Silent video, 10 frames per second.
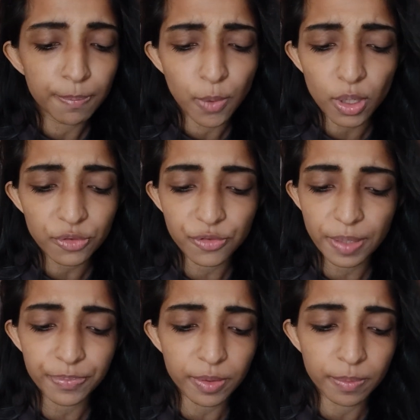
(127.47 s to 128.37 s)
born
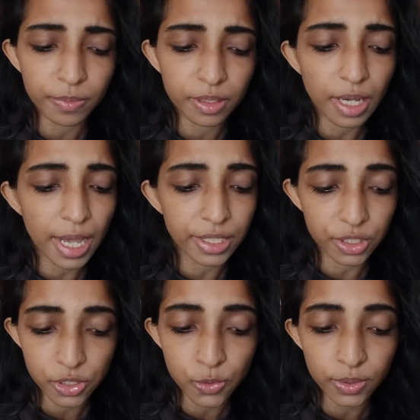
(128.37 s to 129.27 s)
from the
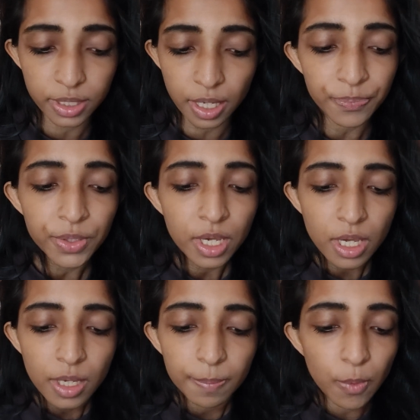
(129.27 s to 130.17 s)
Shudra,
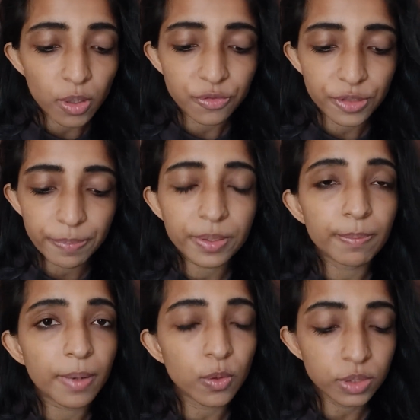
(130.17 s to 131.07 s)
born from the
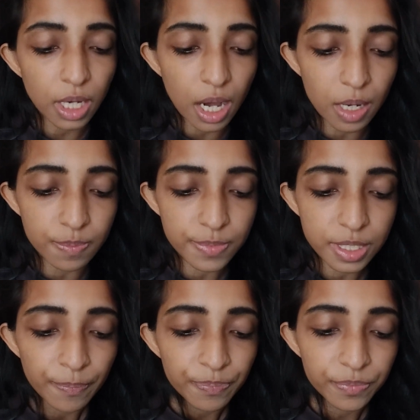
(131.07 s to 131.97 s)
mouth,
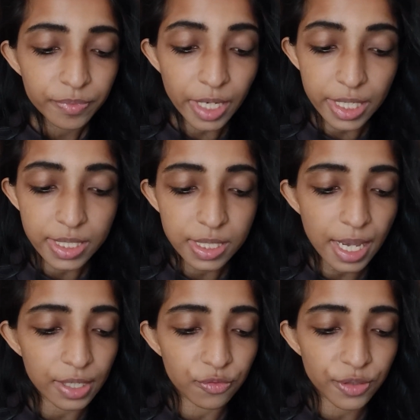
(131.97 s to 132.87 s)
arms, thighs,
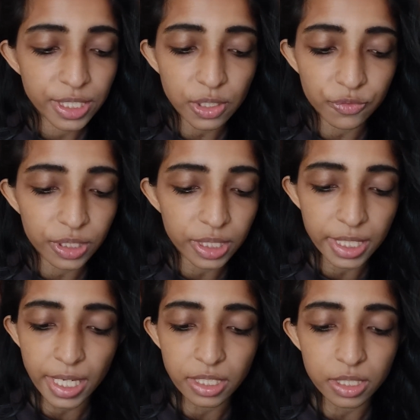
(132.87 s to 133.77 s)
and feet of the
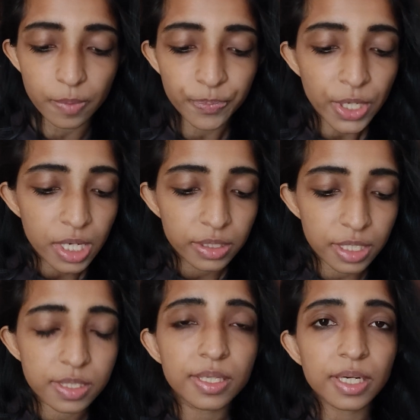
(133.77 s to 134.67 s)
Creator.
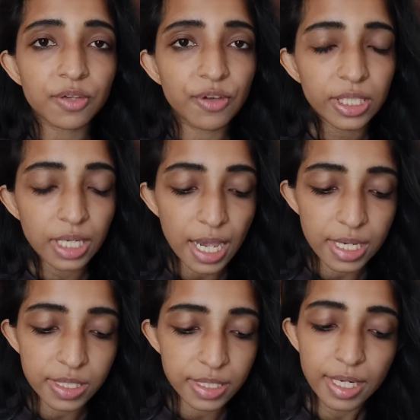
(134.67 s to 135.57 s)
Thus, the Rig Veda
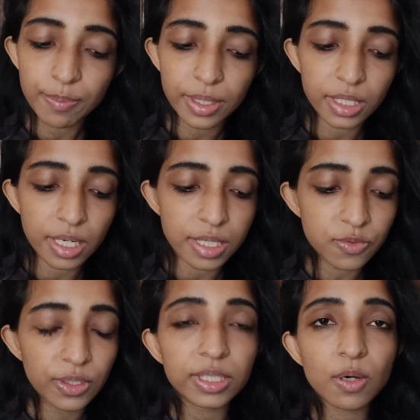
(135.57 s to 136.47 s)
has 10 mandalas,
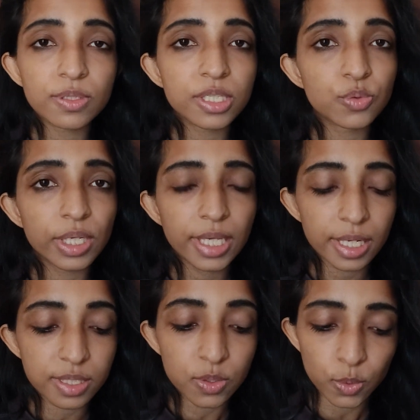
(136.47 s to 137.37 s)

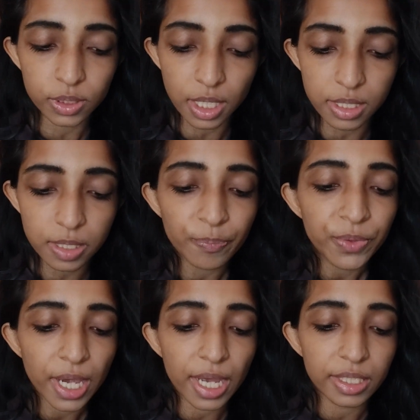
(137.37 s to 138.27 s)
1028 suktas,
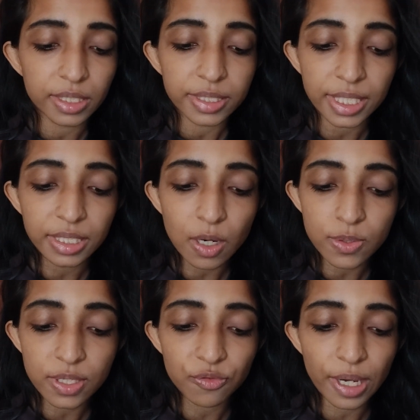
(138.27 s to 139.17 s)
and
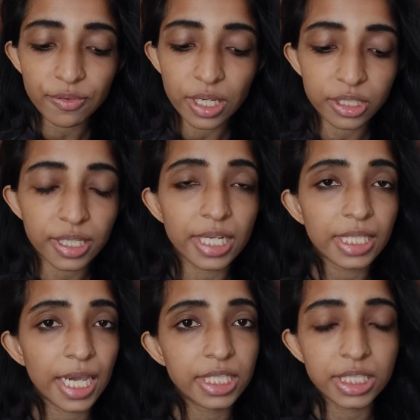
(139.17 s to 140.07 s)

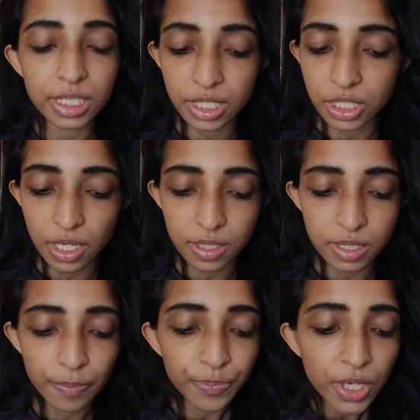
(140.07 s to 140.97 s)
10,580
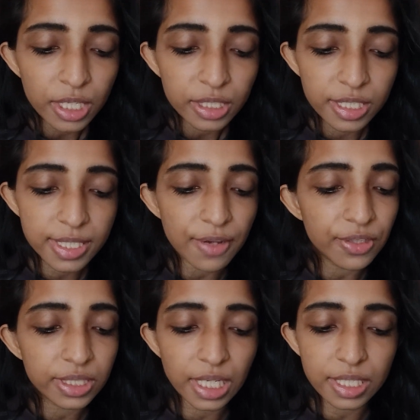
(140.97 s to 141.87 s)
richas. The
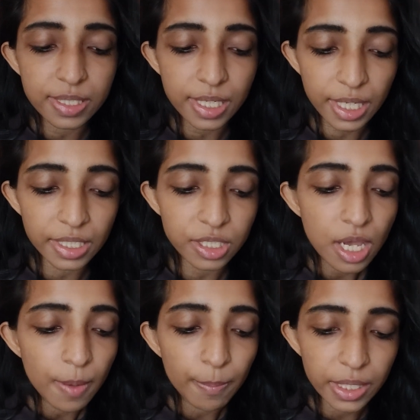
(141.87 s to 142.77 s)
seventh and second
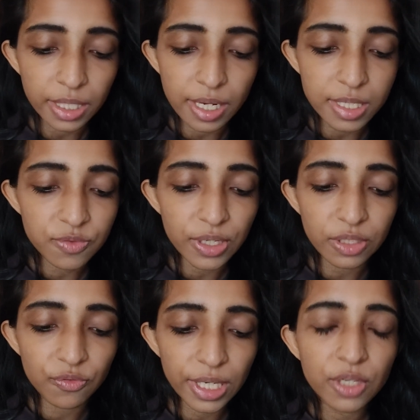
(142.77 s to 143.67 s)
mandalas were
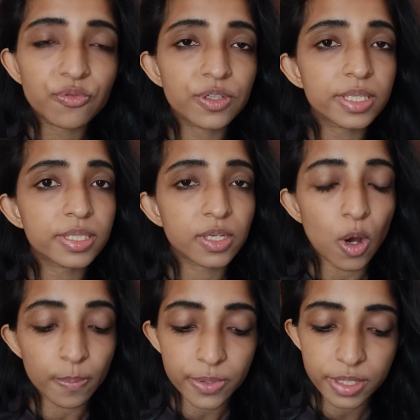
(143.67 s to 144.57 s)
the very first
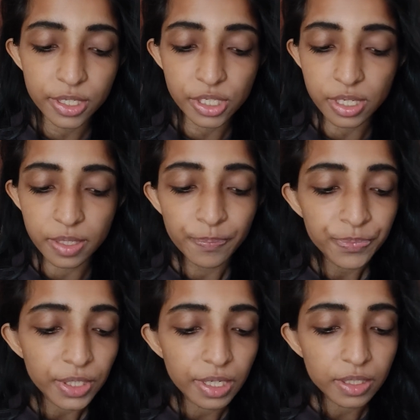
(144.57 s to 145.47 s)
composition
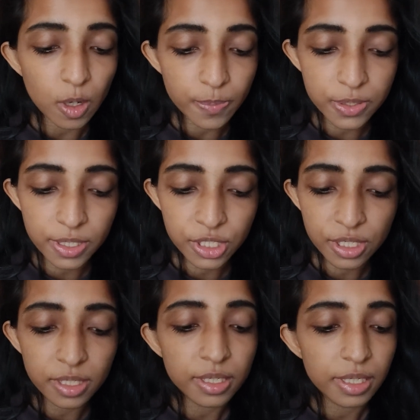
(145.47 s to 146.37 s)

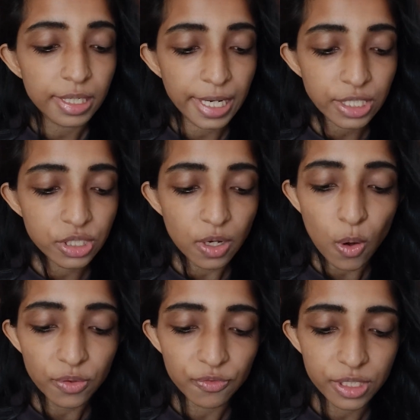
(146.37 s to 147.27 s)
later
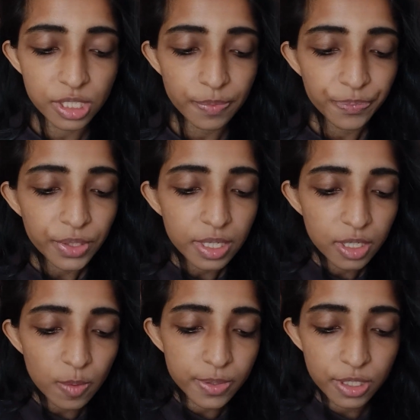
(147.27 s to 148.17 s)
on which
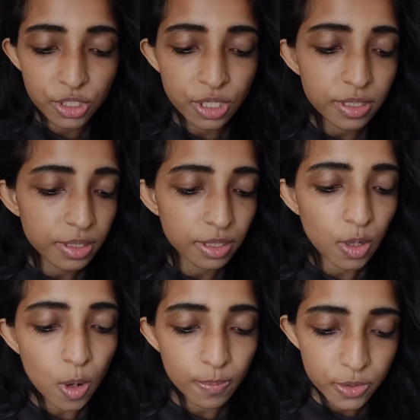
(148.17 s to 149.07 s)
composition
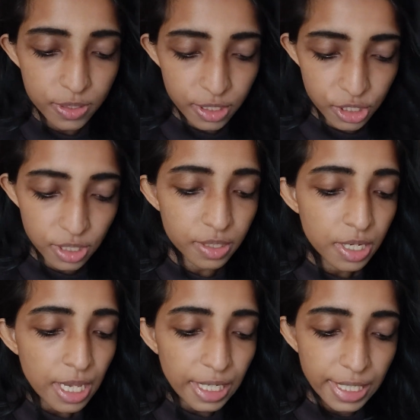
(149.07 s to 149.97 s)

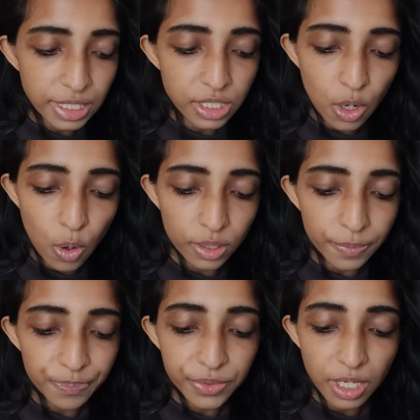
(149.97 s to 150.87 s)
later
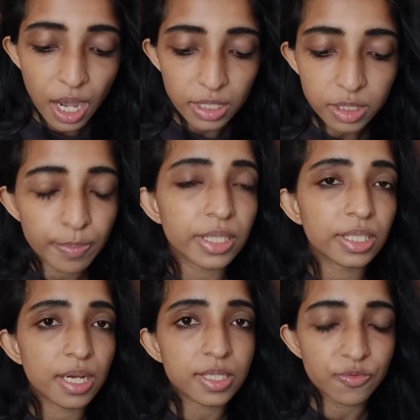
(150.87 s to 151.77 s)
on the other
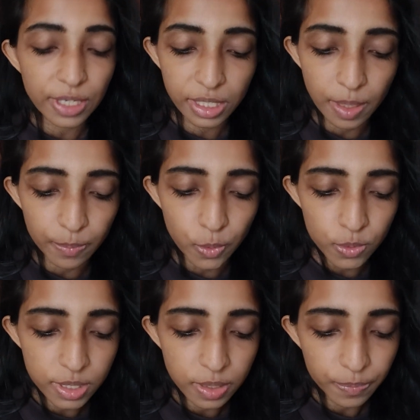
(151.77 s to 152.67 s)
mandalas were
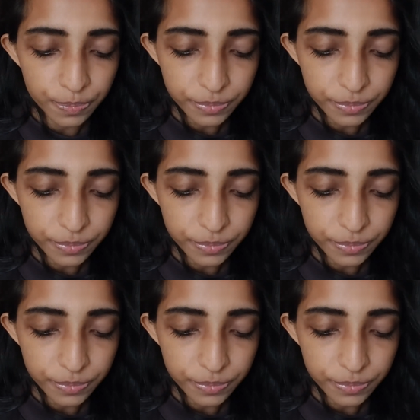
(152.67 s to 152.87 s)
composed.